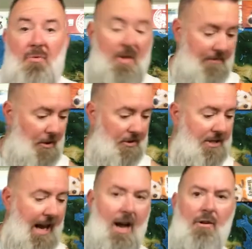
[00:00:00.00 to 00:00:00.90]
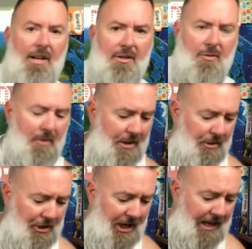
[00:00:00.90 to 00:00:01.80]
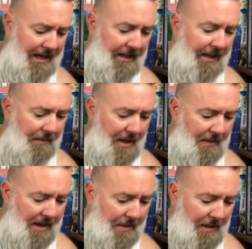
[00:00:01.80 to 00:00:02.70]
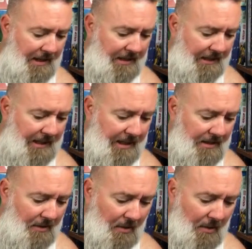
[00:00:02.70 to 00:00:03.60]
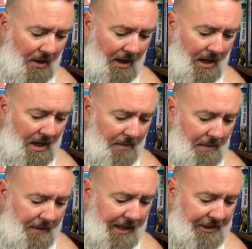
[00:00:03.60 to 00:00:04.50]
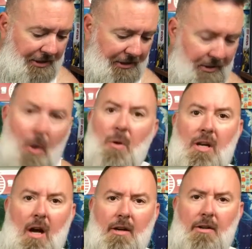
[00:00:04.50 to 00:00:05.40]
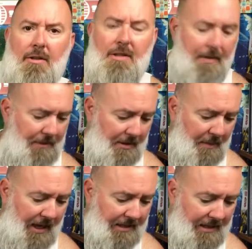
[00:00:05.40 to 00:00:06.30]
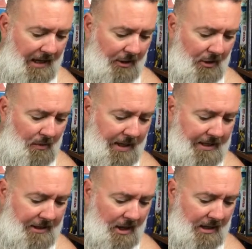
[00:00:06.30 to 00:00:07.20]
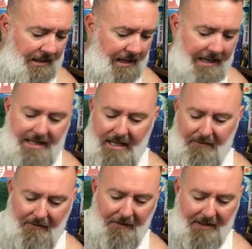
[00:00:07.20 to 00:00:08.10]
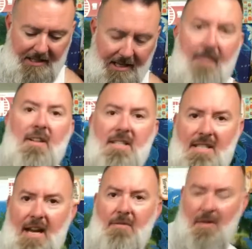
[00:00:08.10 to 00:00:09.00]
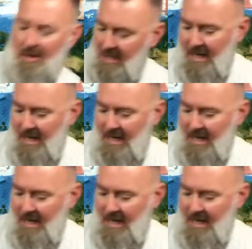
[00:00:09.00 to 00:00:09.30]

reversed down, and it's real shiny, like maybe it had been cleaned, or maybe that's just the toning on it or something. But good wheat stalks, 1957 Denver.